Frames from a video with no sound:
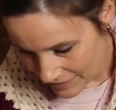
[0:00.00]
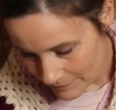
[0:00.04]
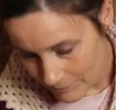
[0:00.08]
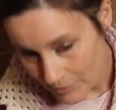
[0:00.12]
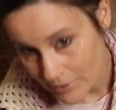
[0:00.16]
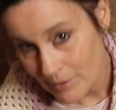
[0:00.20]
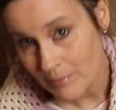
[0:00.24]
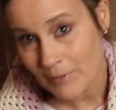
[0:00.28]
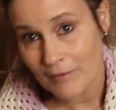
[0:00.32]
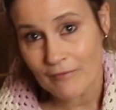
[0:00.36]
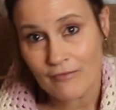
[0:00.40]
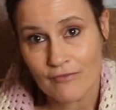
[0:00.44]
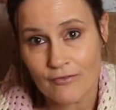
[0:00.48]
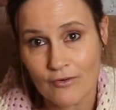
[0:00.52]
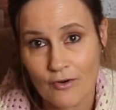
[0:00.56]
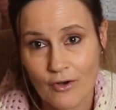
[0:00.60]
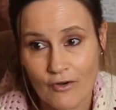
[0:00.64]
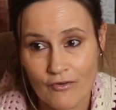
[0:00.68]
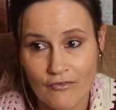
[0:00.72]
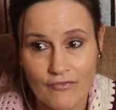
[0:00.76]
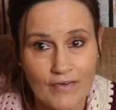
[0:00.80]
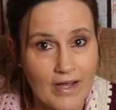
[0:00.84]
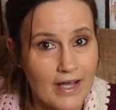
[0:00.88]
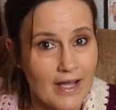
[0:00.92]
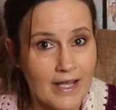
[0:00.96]
there? Probably about 4 or
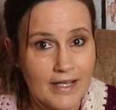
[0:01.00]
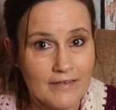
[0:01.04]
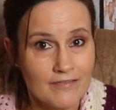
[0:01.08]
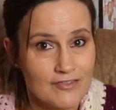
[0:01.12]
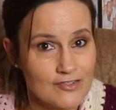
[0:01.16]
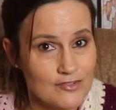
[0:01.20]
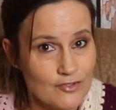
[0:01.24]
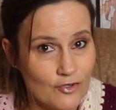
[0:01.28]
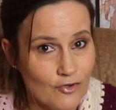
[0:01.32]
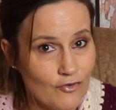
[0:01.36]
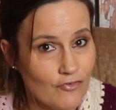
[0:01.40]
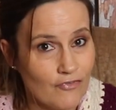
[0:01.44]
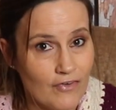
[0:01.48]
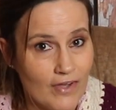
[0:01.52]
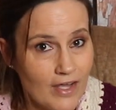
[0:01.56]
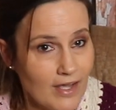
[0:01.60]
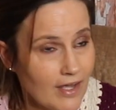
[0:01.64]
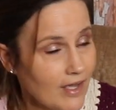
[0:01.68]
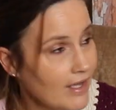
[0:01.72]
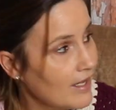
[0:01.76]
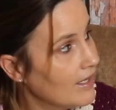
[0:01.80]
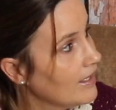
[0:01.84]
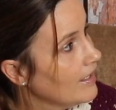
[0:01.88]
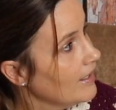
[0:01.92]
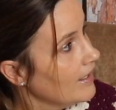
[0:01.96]
5 so
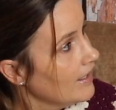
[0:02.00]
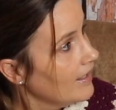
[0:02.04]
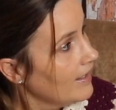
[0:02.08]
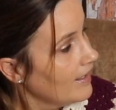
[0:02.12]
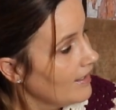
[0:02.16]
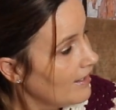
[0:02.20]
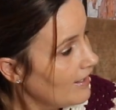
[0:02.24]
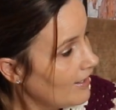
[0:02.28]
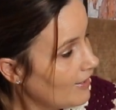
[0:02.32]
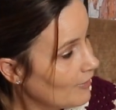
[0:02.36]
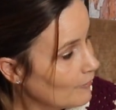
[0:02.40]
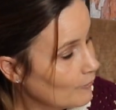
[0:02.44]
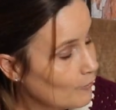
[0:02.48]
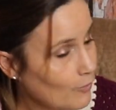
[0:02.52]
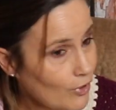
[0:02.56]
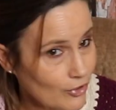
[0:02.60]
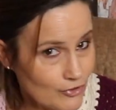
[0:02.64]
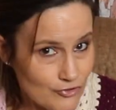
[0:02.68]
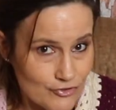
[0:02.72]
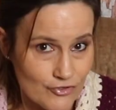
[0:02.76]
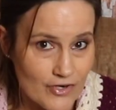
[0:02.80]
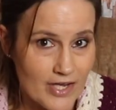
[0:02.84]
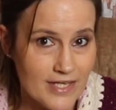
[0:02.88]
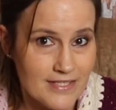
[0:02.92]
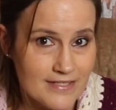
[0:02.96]
far on
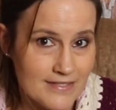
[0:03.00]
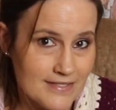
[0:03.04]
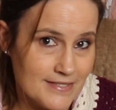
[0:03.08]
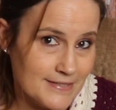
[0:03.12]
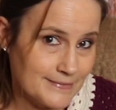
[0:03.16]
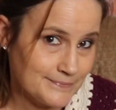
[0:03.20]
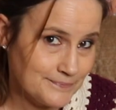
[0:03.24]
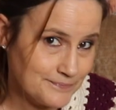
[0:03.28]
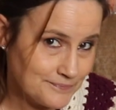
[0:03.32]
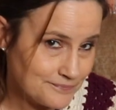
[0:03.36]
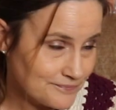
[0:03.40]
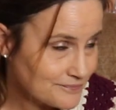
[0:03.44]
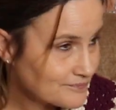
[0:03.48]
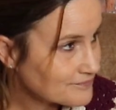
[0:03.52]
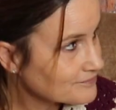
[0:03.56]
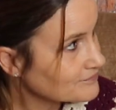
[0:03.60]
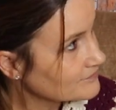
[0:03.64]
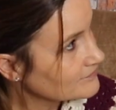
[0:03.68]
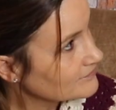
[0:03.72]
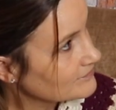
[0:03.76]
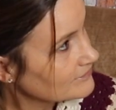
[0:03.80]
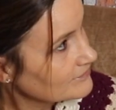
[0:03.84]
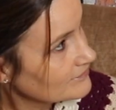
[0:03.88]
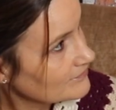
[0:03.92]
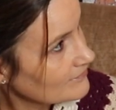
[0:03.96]
one dress.
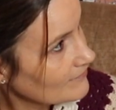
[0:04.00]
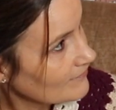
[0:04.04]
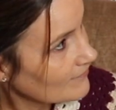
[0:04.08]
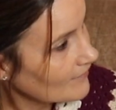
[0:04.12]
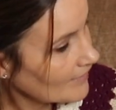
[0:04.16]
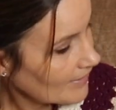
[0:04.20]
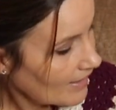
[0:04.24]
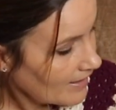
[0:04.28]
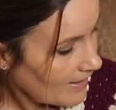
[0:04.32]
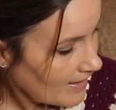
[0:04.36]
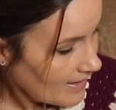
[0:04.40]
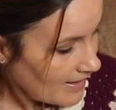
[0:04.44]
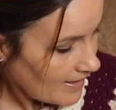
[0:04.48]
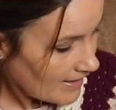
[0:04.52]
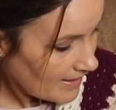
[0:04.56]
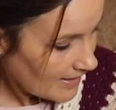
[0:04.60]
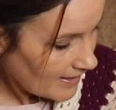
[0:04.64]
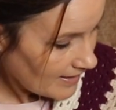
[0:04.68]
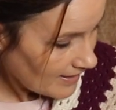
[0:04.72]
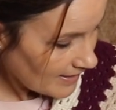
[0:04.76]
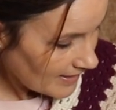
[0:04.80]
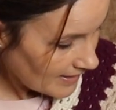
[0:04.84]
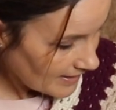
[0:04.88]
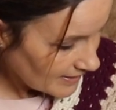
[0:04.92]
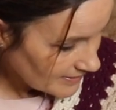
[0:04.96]

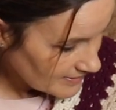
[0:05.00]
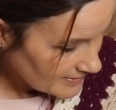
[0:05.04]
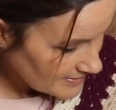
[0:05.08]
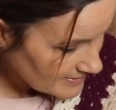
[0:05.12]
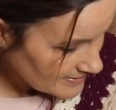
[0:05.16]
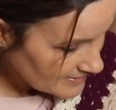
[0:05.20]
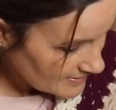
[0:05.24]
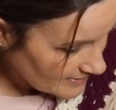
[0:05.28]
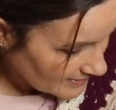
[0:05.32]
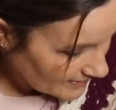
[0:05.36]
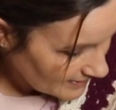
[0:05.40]
And